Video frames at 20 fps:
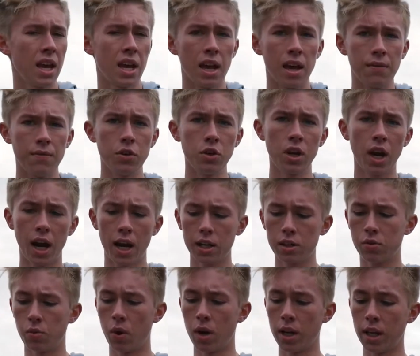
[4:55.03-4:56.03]
if you
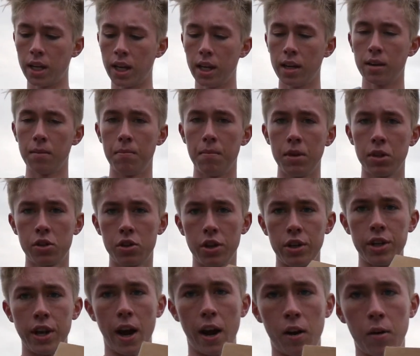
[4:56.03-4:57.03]
guys want to get Mystery
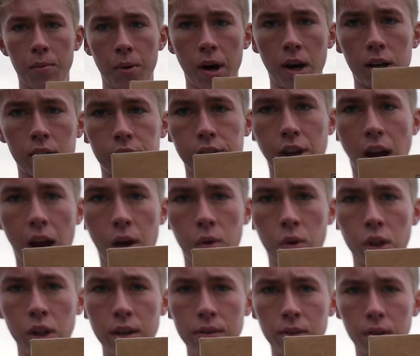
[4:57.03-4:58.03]
Tackle Box, I
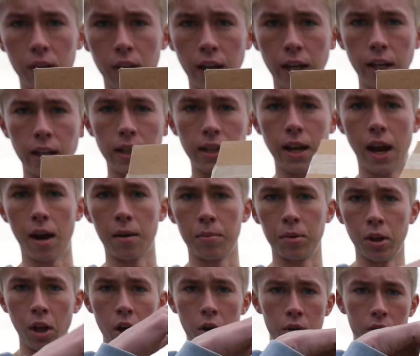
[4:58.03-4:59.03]
will leave a link down
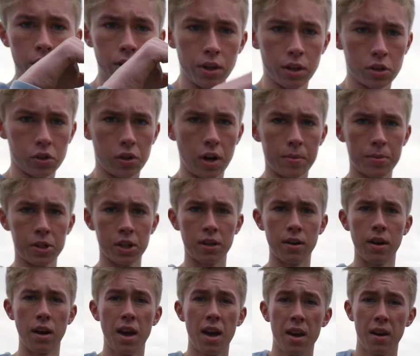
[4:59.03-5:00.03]
below in the description
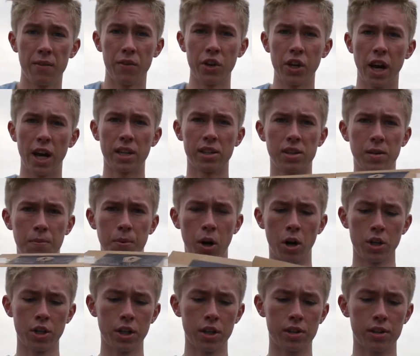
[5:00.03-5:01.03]
for you guys to
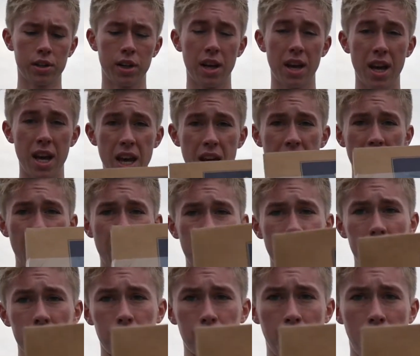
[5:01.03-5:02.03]
purchase.
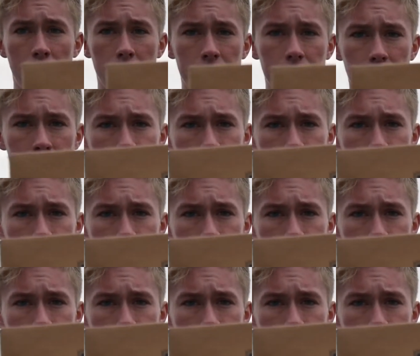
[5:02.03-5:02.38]
This box is